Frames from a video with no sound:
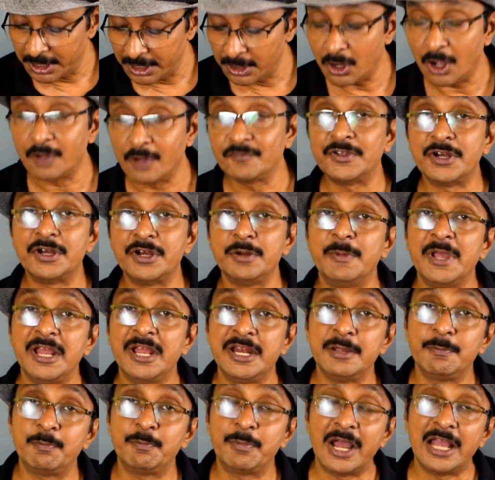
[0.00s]
of the
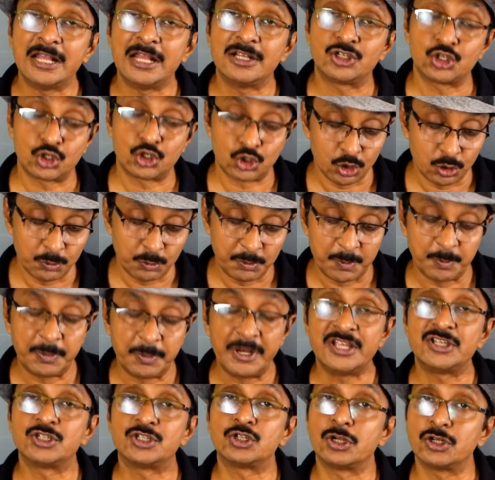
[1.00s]
remaining piles should be
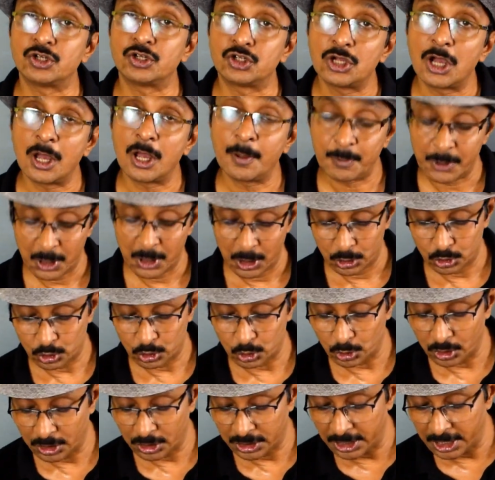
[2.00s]
placed on top, so
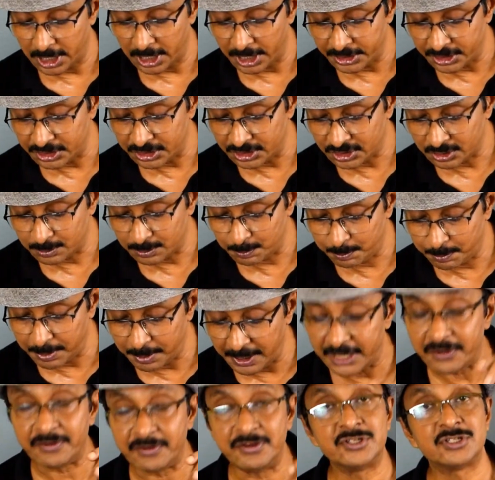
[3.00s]
the card is
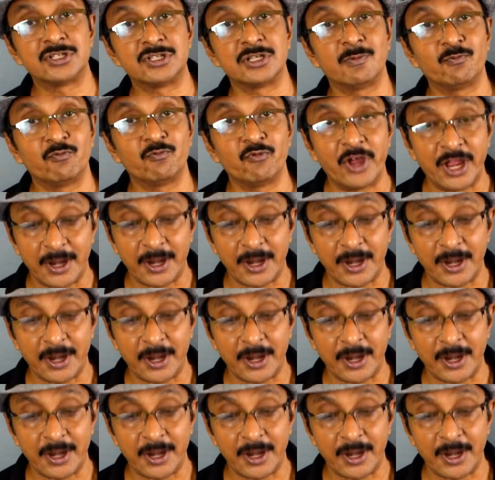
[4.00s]
buried somewhere.